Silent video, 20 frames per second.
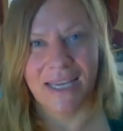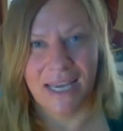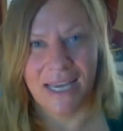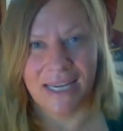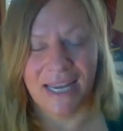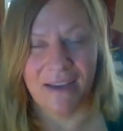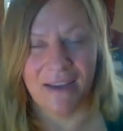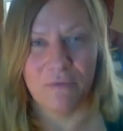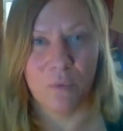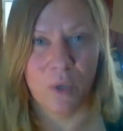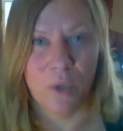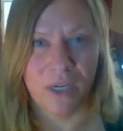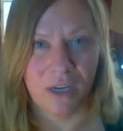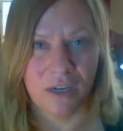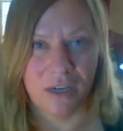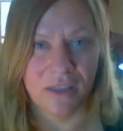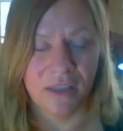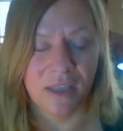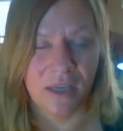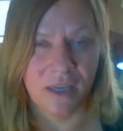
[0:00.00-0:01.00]
I kind of have one
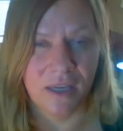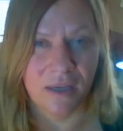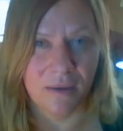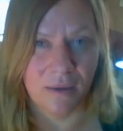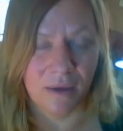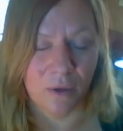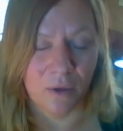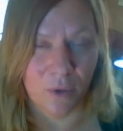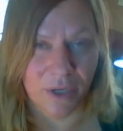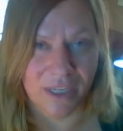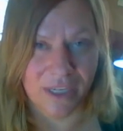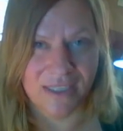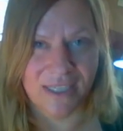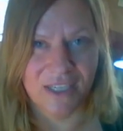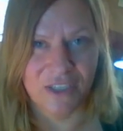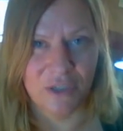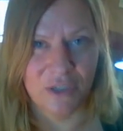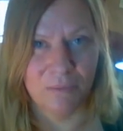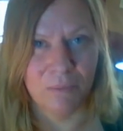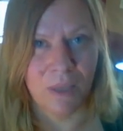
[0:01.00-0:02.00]
on the Aquarius
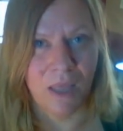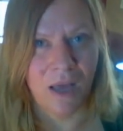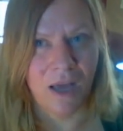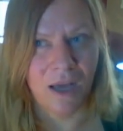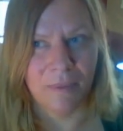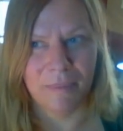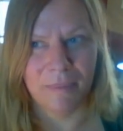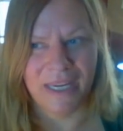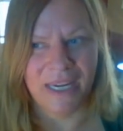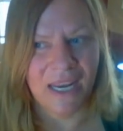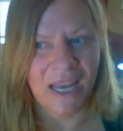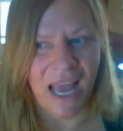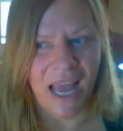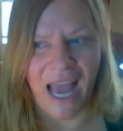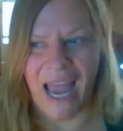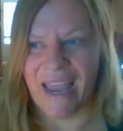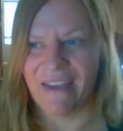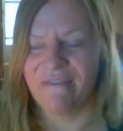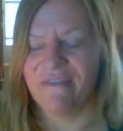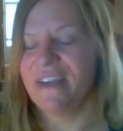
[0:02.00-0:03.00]
Nation blog, but
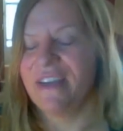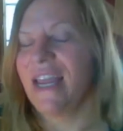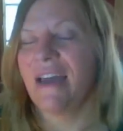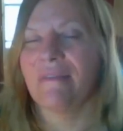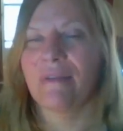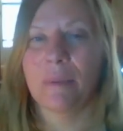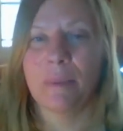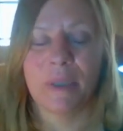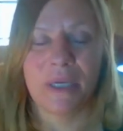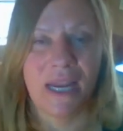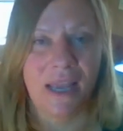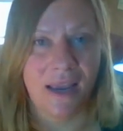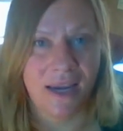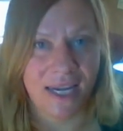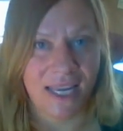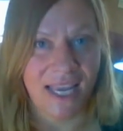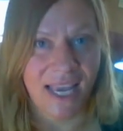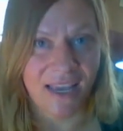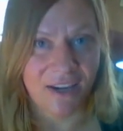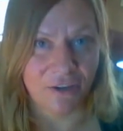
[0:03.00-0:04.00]
I've never put
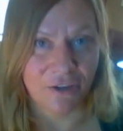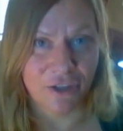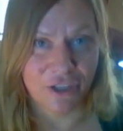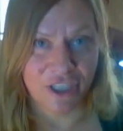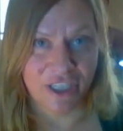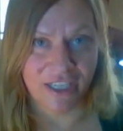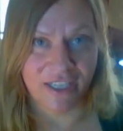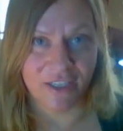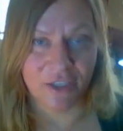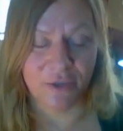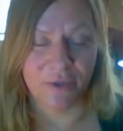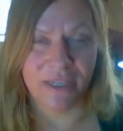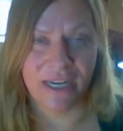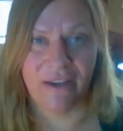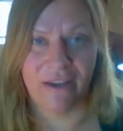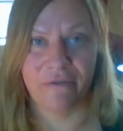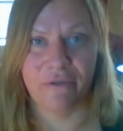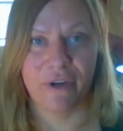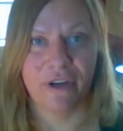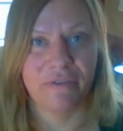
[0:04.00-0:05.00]
any energy into it
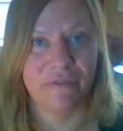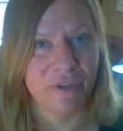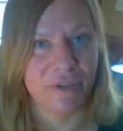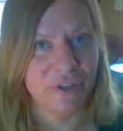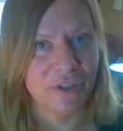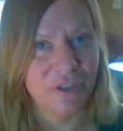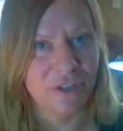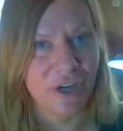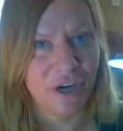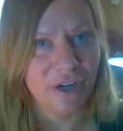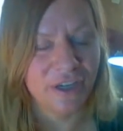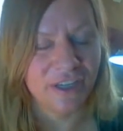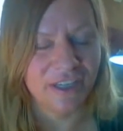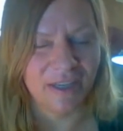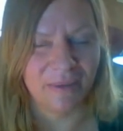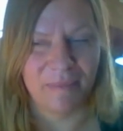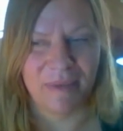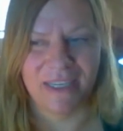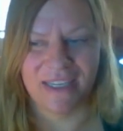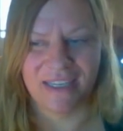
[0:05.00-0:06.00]
after I first started
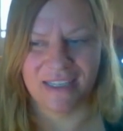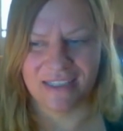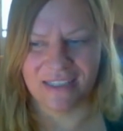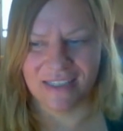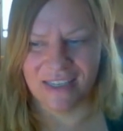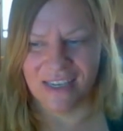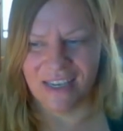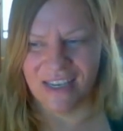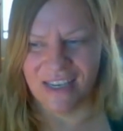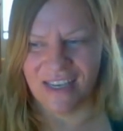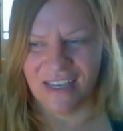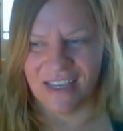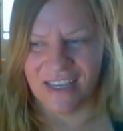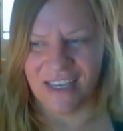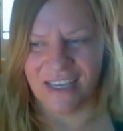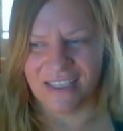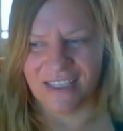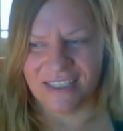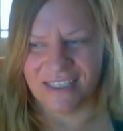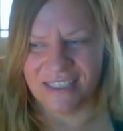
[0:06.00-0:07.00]
it because
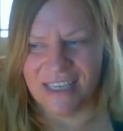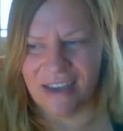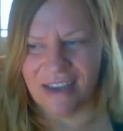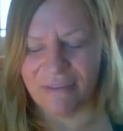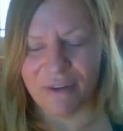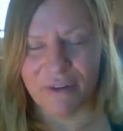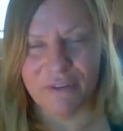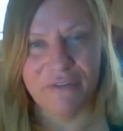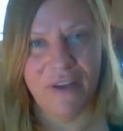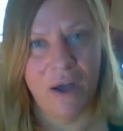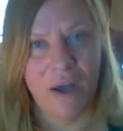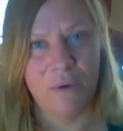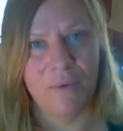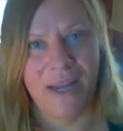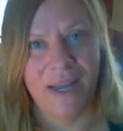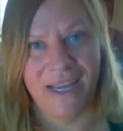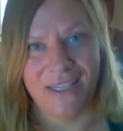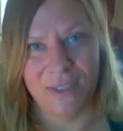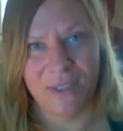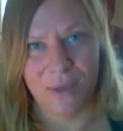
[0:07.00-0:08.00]
it never felt
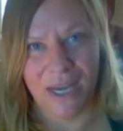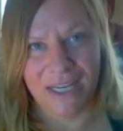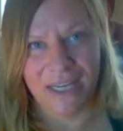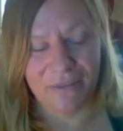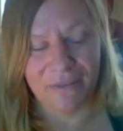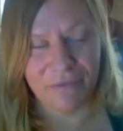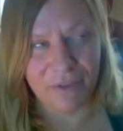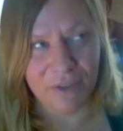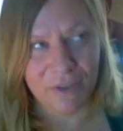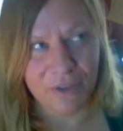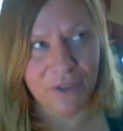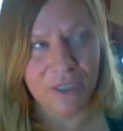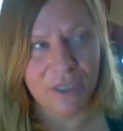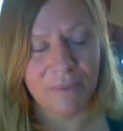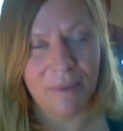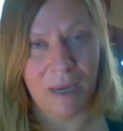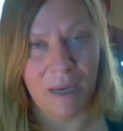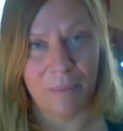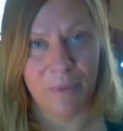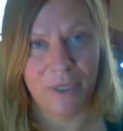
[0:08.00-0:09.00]
right. So I didn't feel good
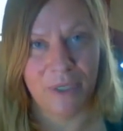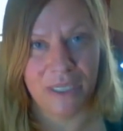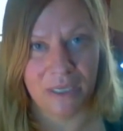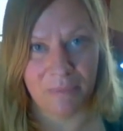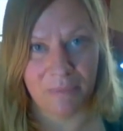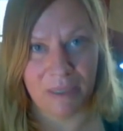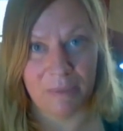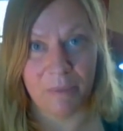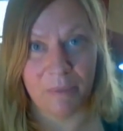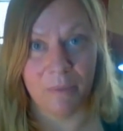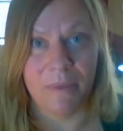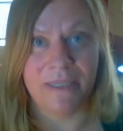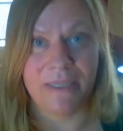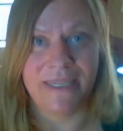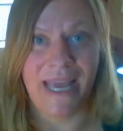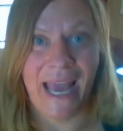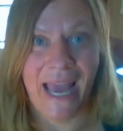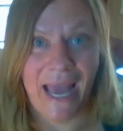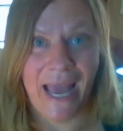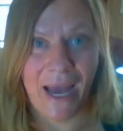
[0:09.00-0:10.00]
about bringing people. But
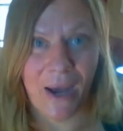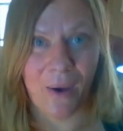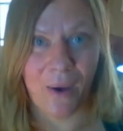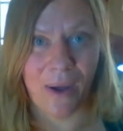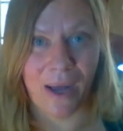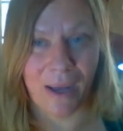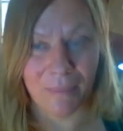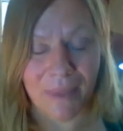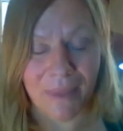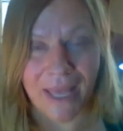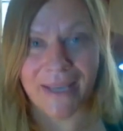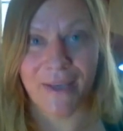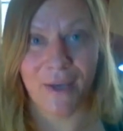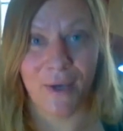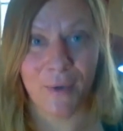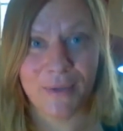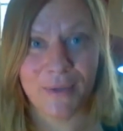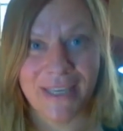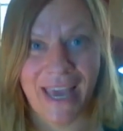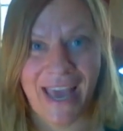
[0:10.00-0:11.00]
now I'm like,
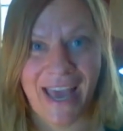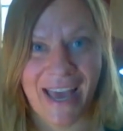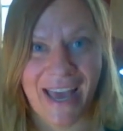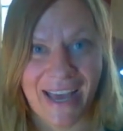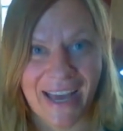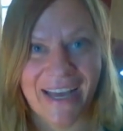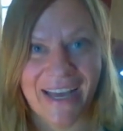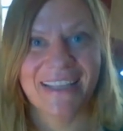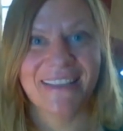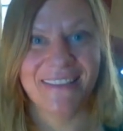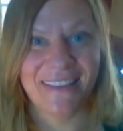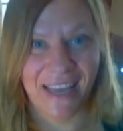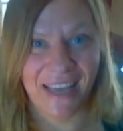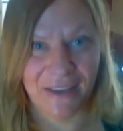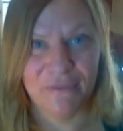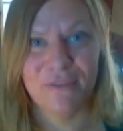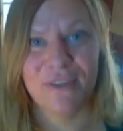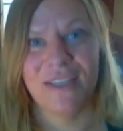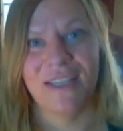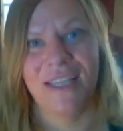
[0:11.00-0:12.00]
oh yeah,
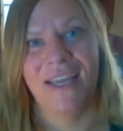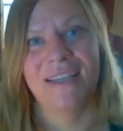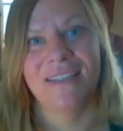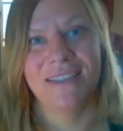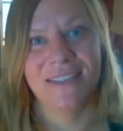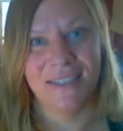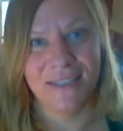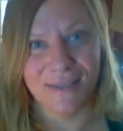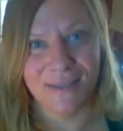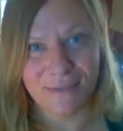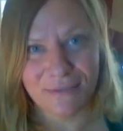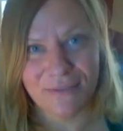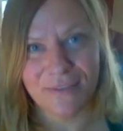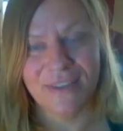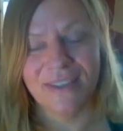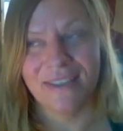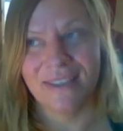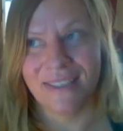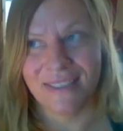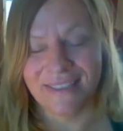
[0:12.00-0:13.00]
Life Collective.
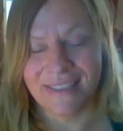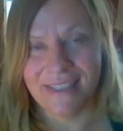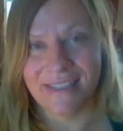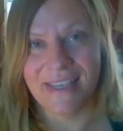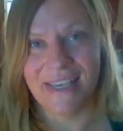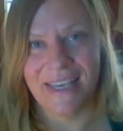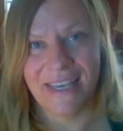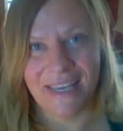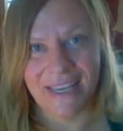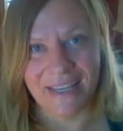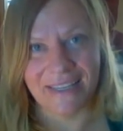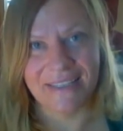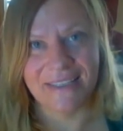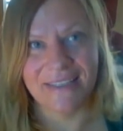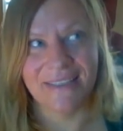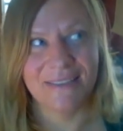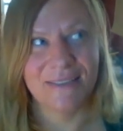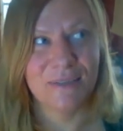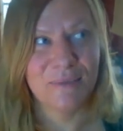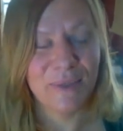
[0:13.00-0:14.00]
This is it.
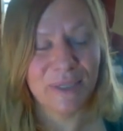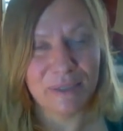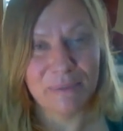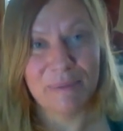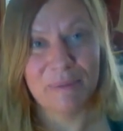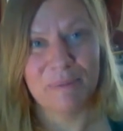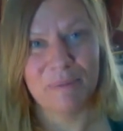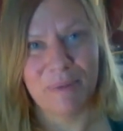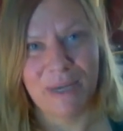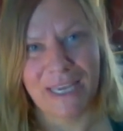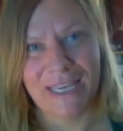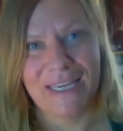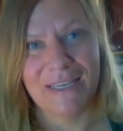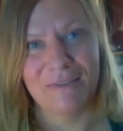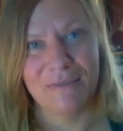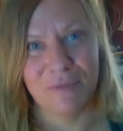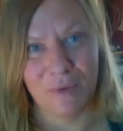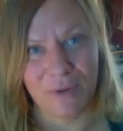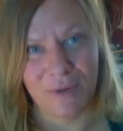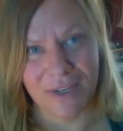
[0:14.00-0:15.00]
This is what you've been
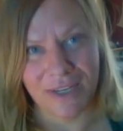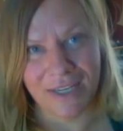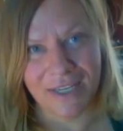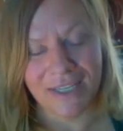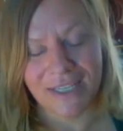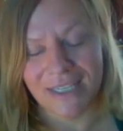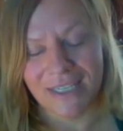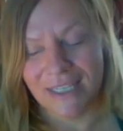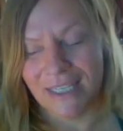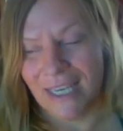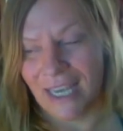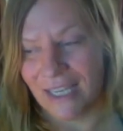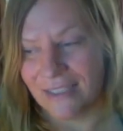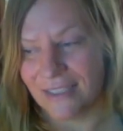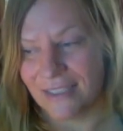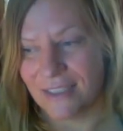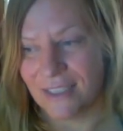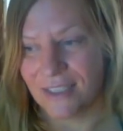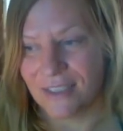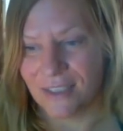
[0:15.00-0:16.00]
waiting for. And
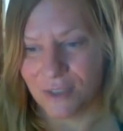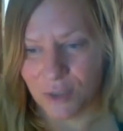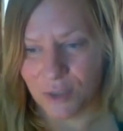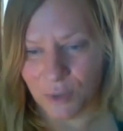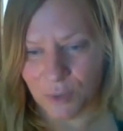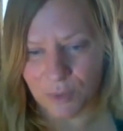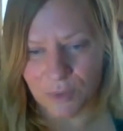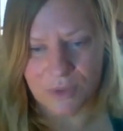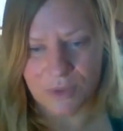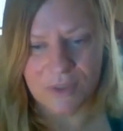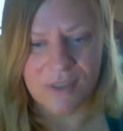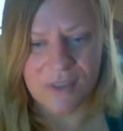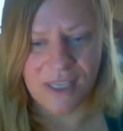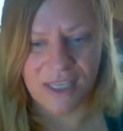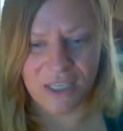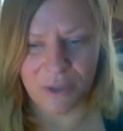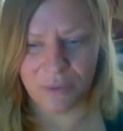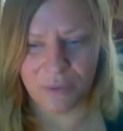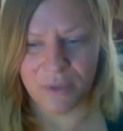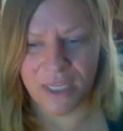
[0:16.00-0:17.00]
this is the tools
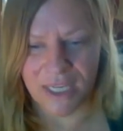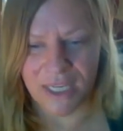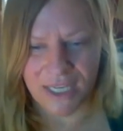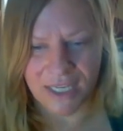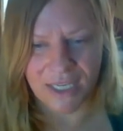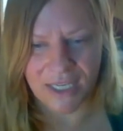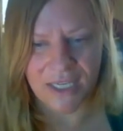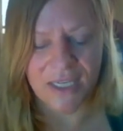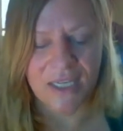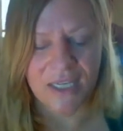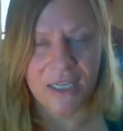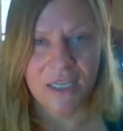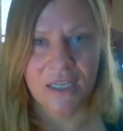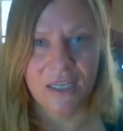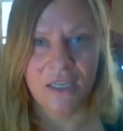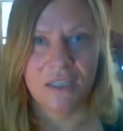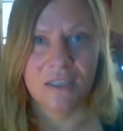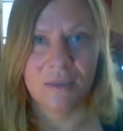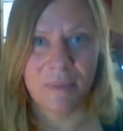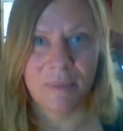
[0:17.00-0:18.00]
that you need
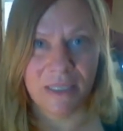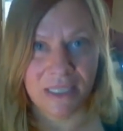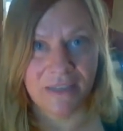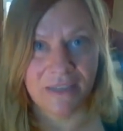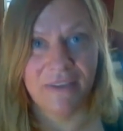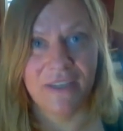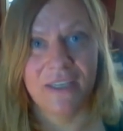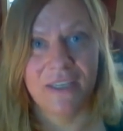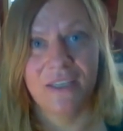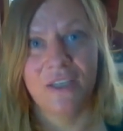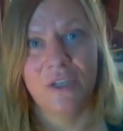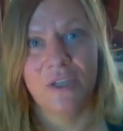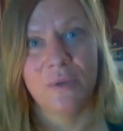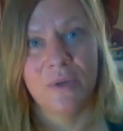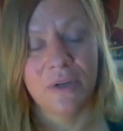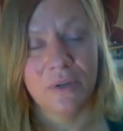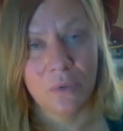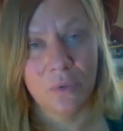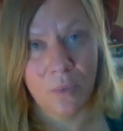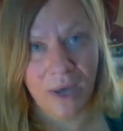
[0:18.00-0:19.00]
to be living in the
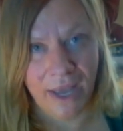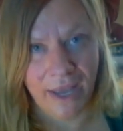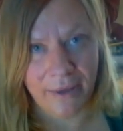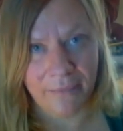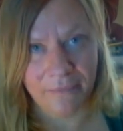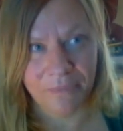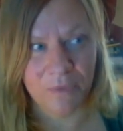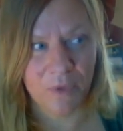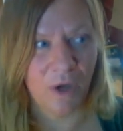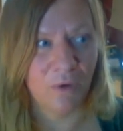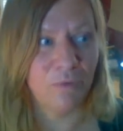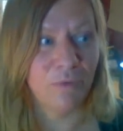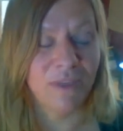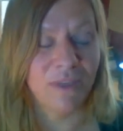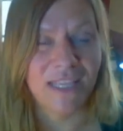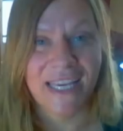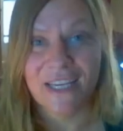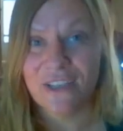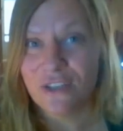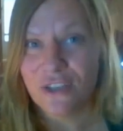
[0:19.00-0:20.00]
New Earth Way. A
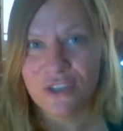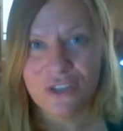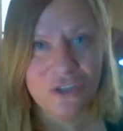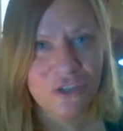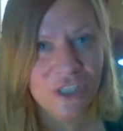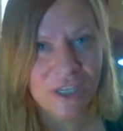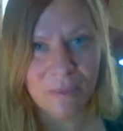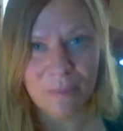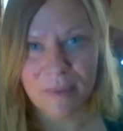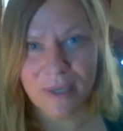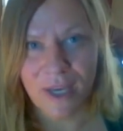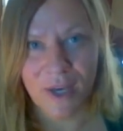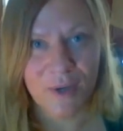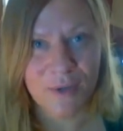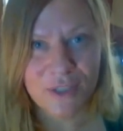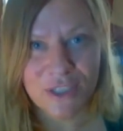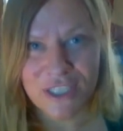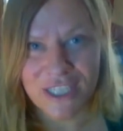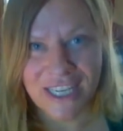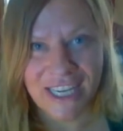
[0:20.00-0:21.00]
relationship
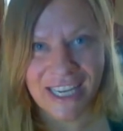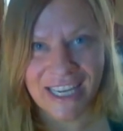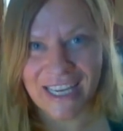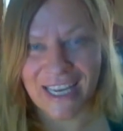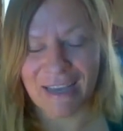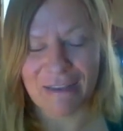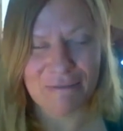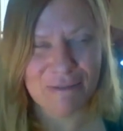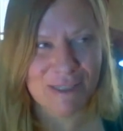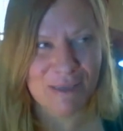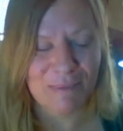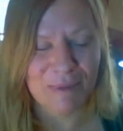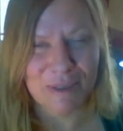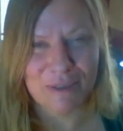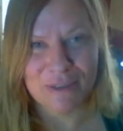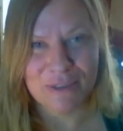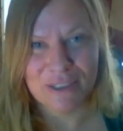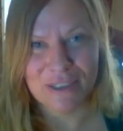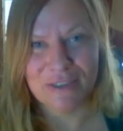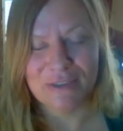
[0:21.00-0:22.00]
coaching. I have someone
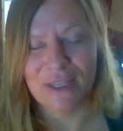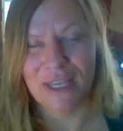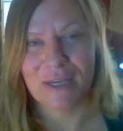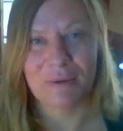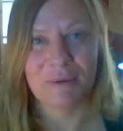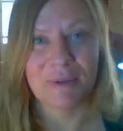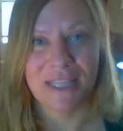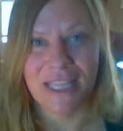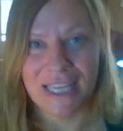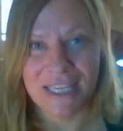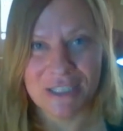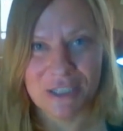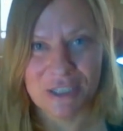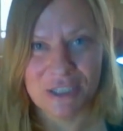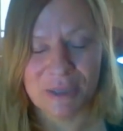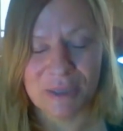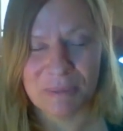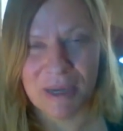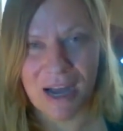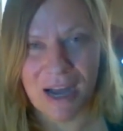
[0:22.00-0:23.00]
who's going to do like a
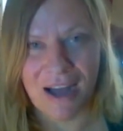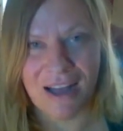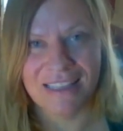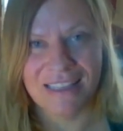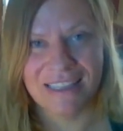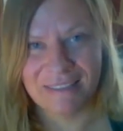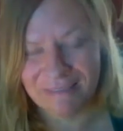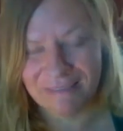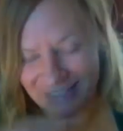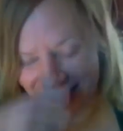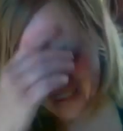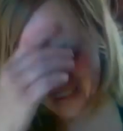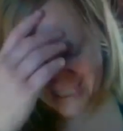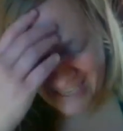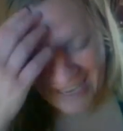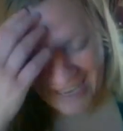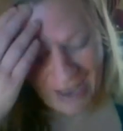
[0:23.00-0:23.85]
relationship column.